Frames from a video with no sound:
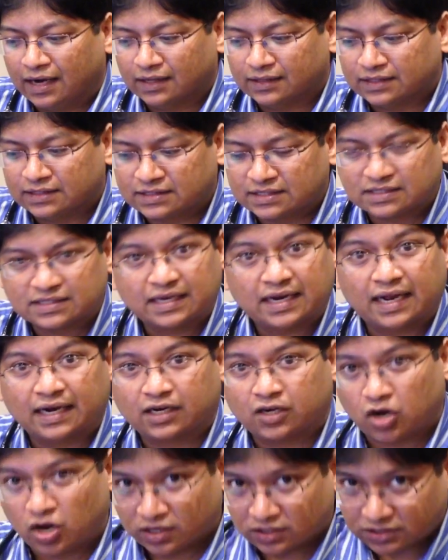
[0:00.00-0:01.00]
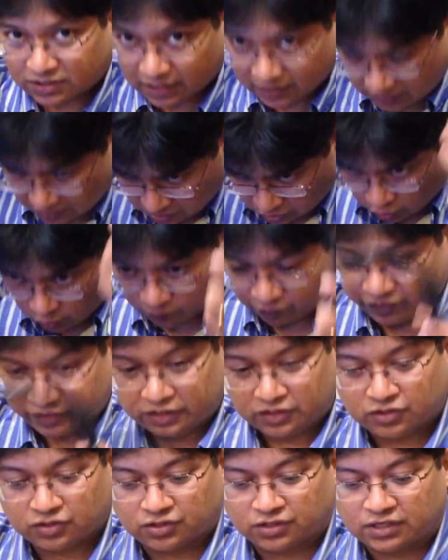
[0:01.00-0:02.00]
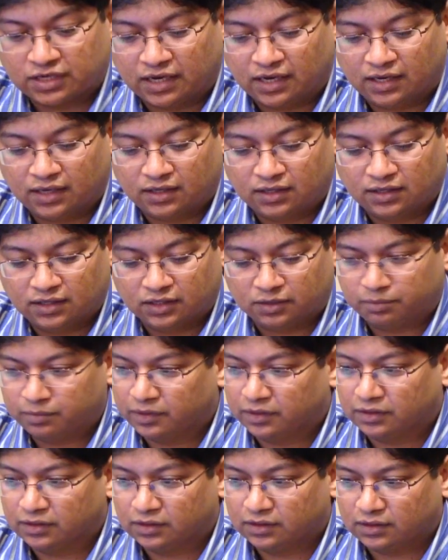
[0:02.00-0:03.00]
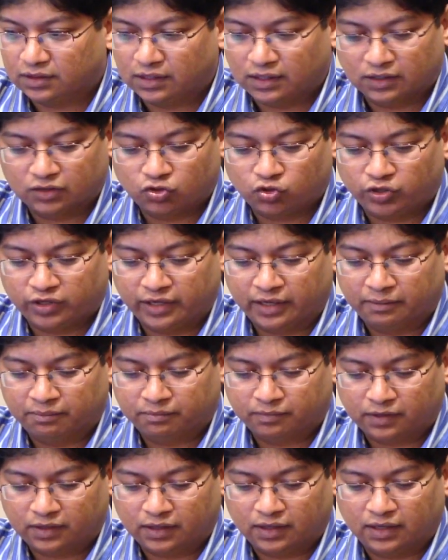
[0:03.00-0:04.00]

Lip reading: This is an electronic stethoscope. We use Littmann 3M.